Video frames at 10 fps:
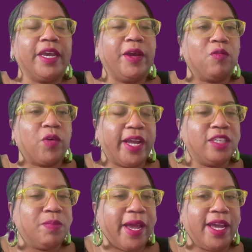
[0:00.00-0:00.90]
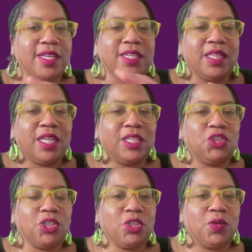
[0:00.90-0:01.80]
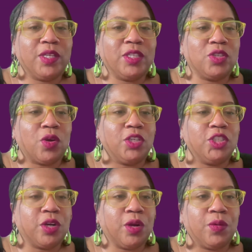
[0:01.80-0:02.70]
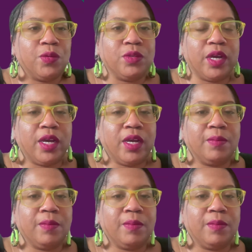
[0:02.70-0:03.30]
get raised beds and then just to install your own,